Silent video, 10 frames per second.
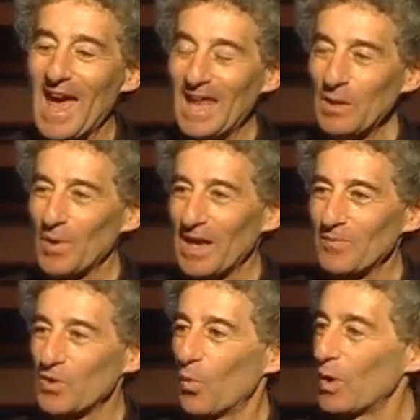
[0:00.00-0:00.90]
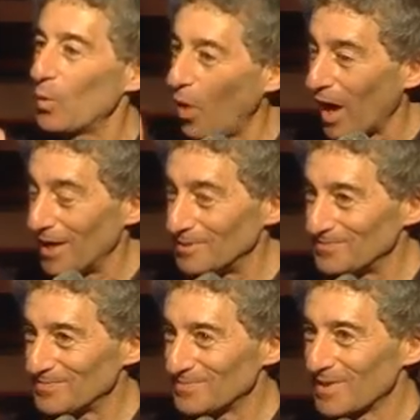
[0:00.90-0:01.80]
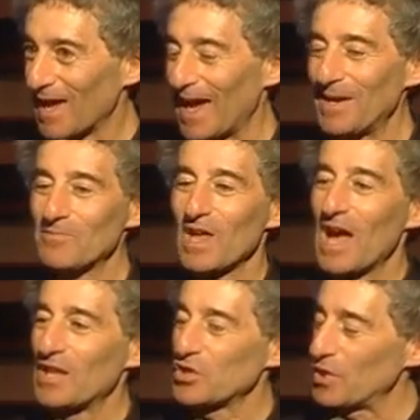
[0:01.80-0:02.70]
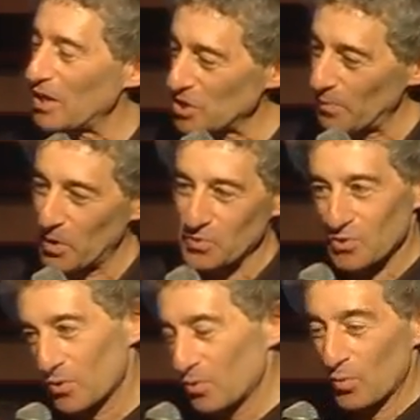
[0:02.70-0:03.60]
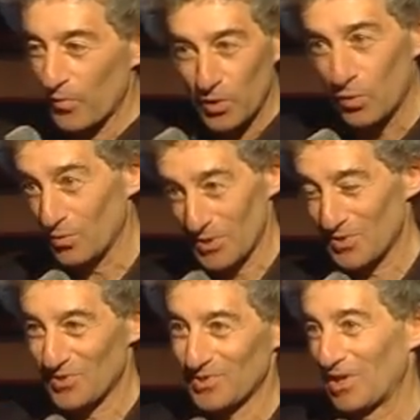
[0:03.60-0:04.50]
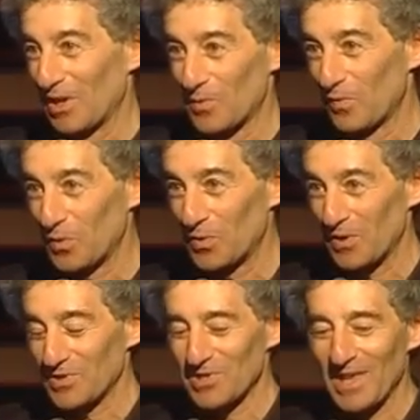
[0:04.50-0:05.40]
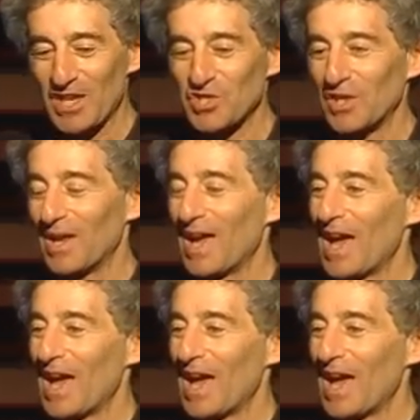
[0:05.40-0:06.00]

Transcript: Anyway, we won, okay? And so they're supposed to review this, you know, review their selection.